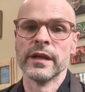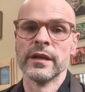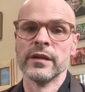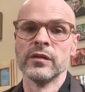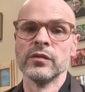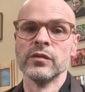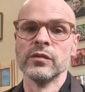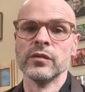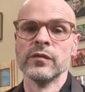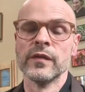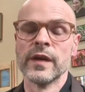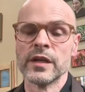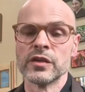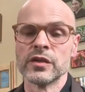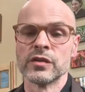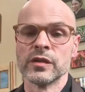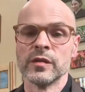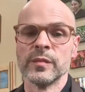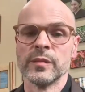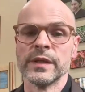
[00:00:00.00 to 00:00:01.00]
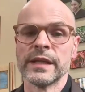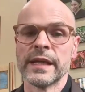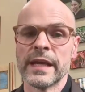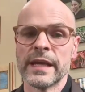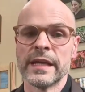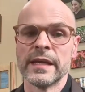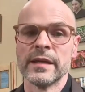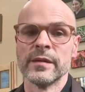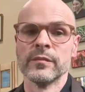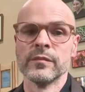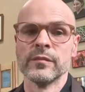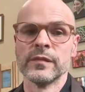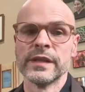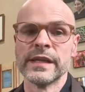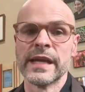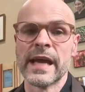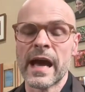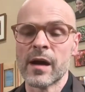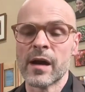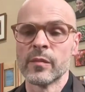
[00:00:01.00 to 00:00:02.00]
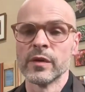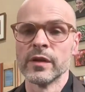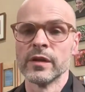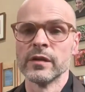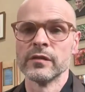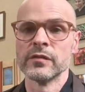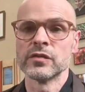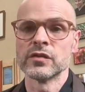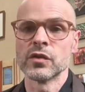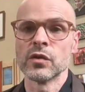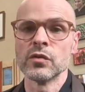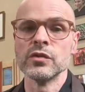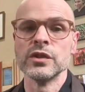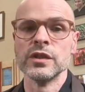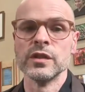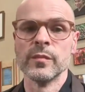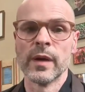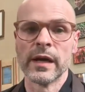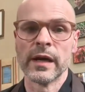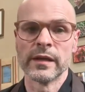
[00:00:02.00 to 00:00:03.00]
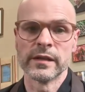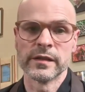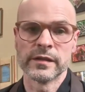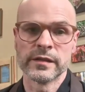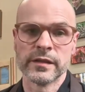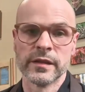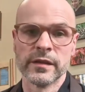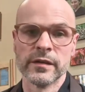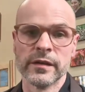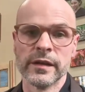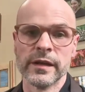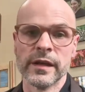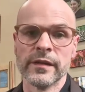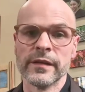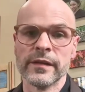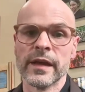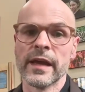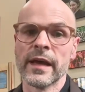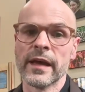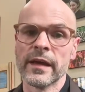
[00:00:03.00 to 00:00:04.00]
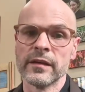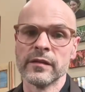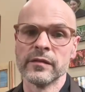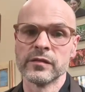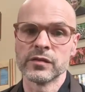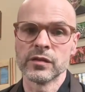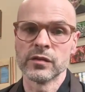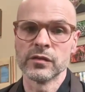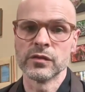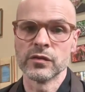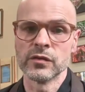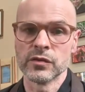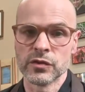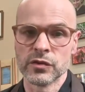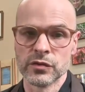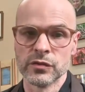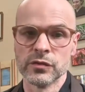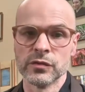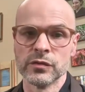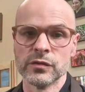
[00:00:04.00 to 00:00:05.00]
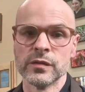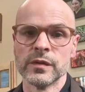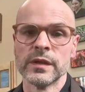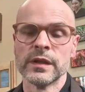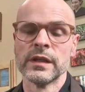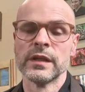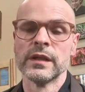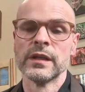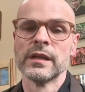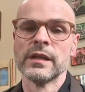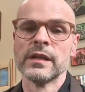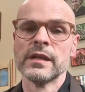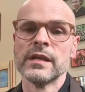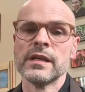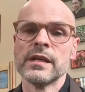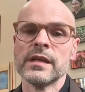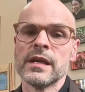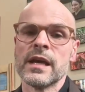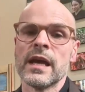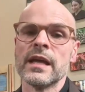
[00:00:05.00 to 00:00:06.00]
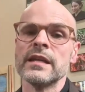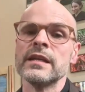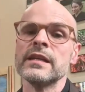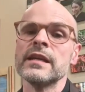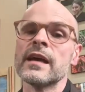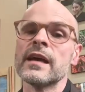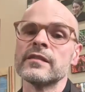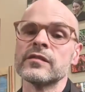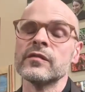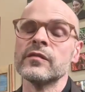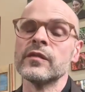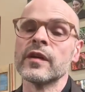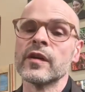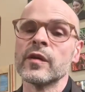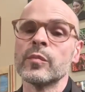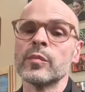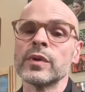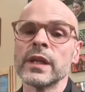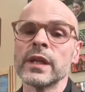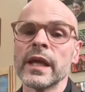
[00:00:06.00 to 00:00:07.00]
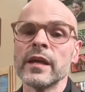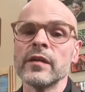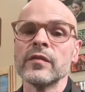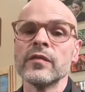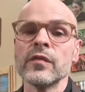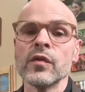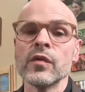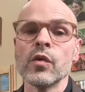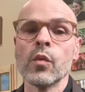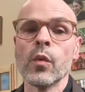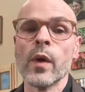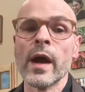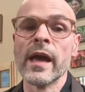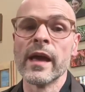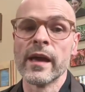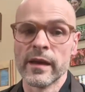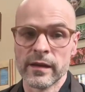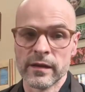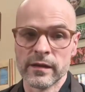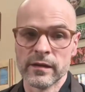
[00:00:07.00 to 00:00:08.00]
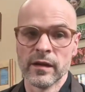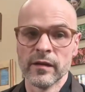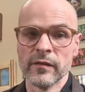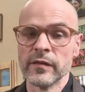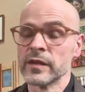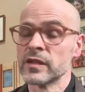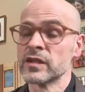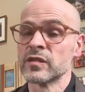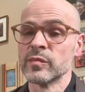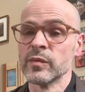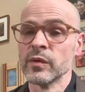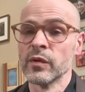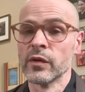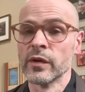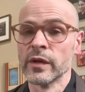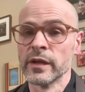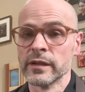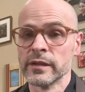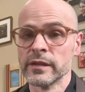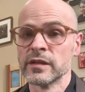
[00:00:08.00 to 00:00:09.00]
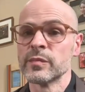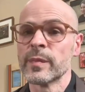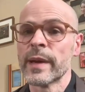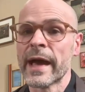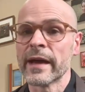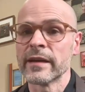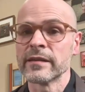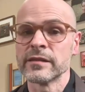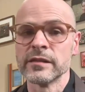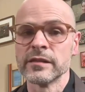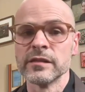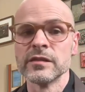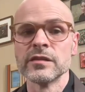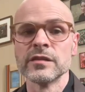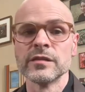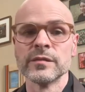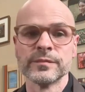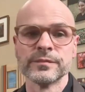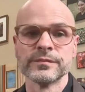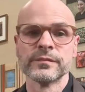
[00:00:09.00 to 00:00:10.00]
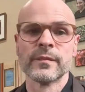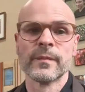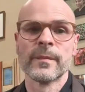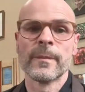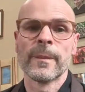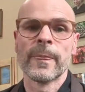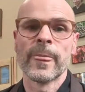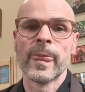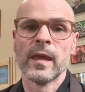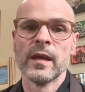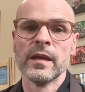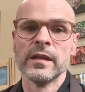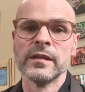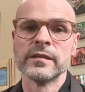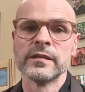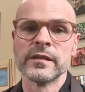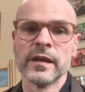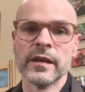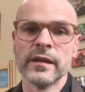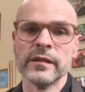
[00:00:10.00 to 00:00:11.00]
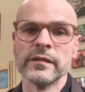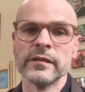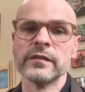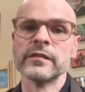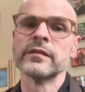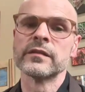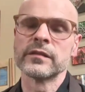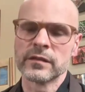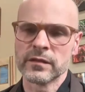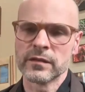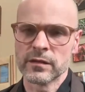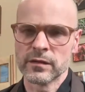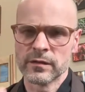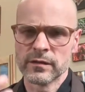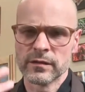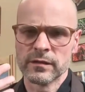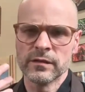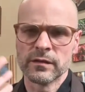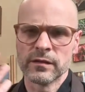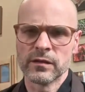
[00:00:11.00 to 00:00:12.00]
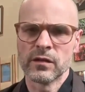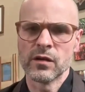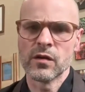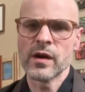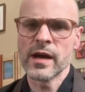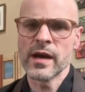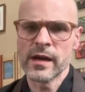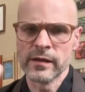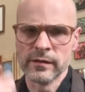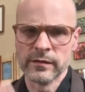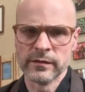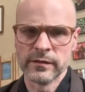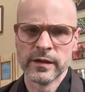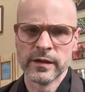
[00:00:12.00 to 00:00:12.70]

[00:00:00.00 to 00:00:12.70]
and who eventually became the abbot of Soji Monastery and the head of Soto Shu. And he has a very playful way of exploring this passage. He says, go ahead,